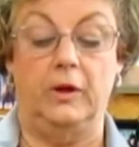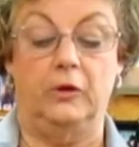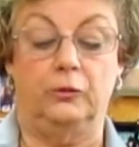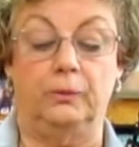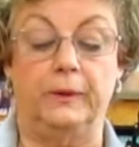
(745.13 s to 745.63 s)

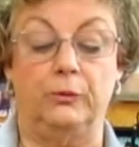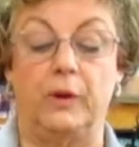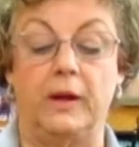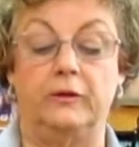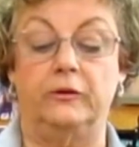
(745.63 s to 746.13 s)
split
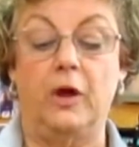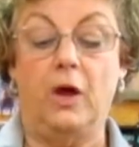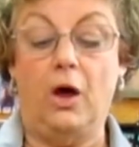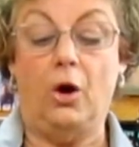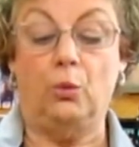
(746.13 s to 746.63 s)
reins
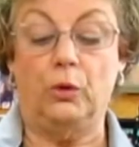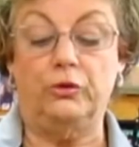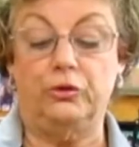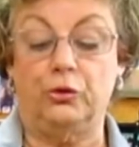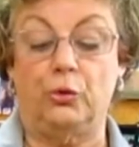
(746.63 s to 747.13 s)
are
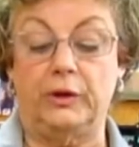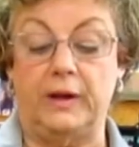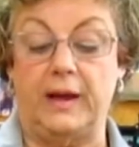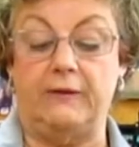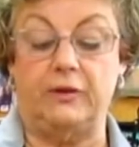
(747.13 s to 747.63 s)
what you're going to
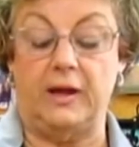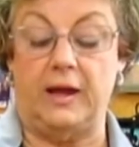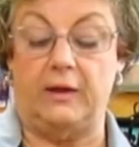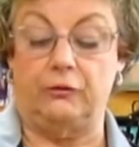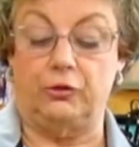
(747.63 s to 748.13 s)
have
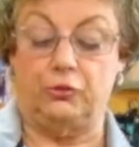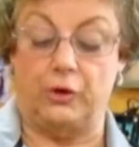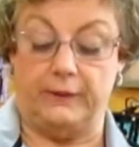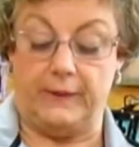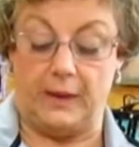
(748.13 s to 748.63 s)
to
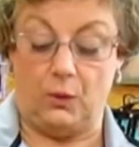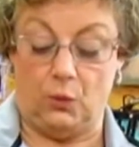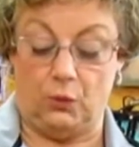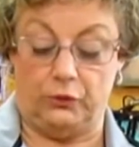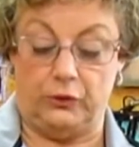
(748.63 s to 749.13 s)
train that
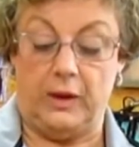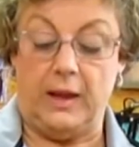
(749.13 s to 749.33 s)
horse.